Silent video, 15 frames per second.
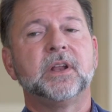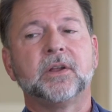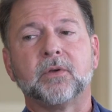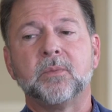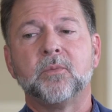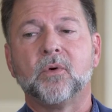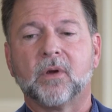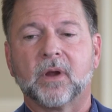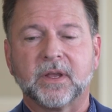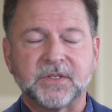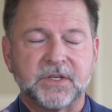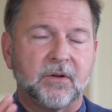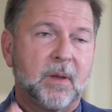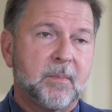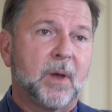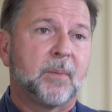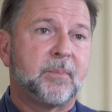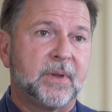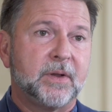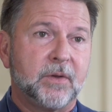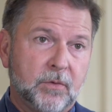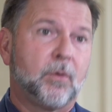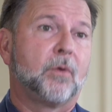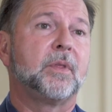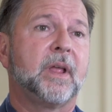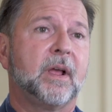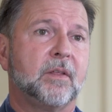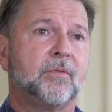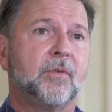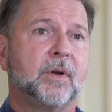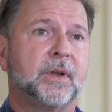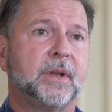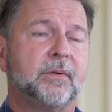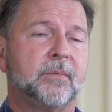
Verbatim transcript: agree more because you know i'm up in northern california